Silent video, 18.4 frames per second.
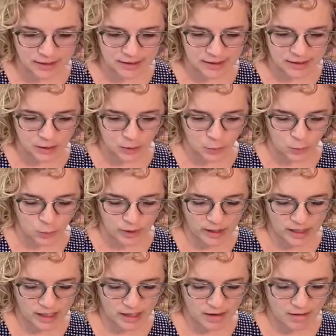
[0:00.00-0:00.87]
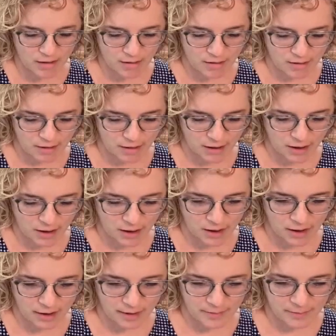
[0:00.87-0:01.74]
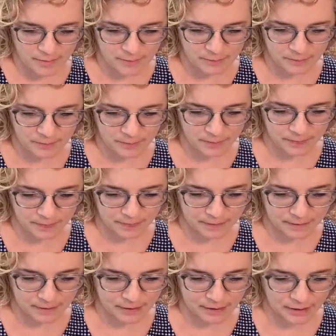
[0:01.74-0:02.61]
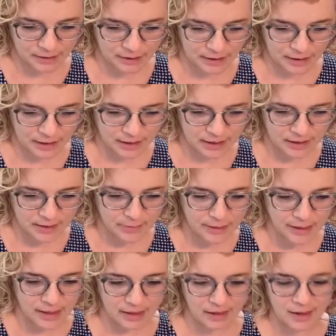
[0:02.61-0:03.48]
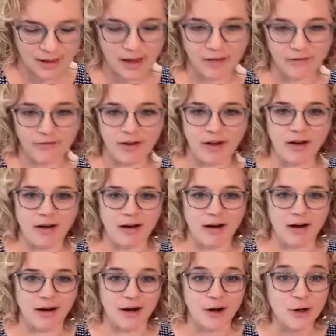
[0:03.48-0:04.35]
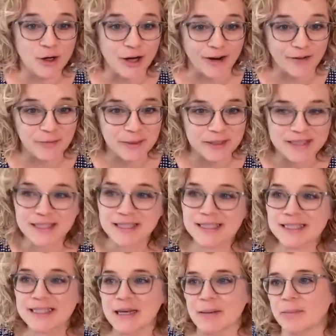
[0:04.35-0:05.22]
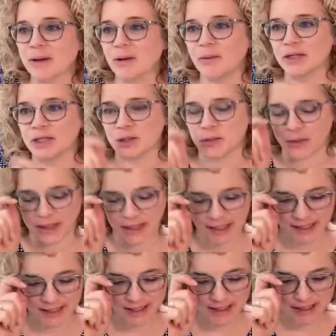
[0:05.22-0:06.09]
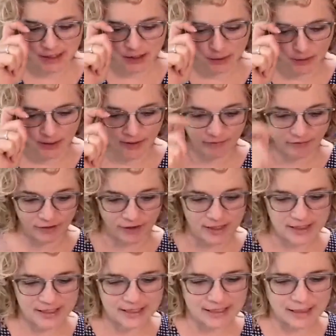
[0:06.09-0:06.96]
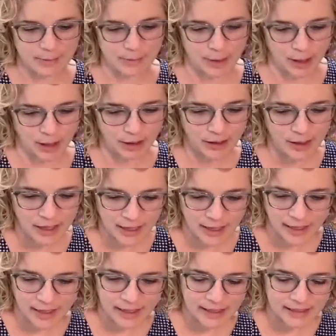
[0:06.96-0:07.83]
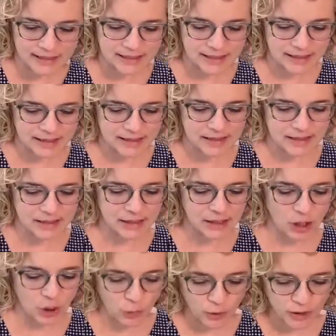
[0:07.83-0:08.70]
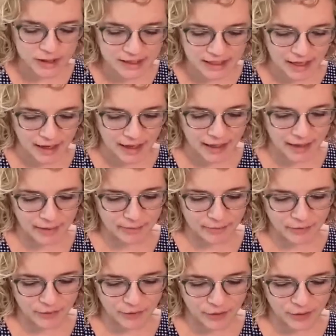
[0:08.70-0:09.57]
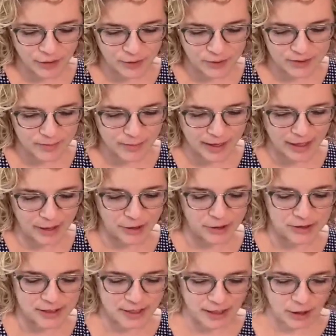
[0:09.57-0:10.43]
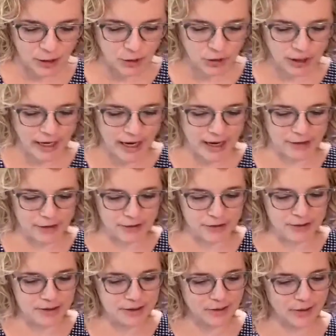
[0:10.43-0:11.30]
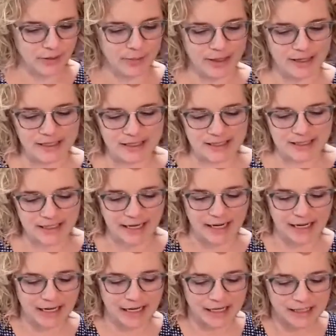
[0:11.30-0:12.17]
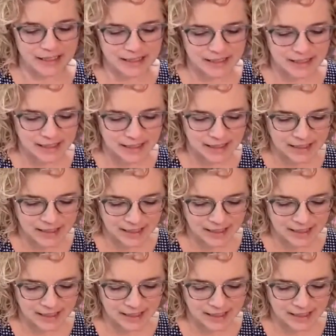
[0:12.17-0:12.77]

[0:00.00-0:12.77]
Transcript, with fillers: so we are in the middle of our craft business summit, which we like to do every summer. It's a slower time for those makers and creators. So I'm excited.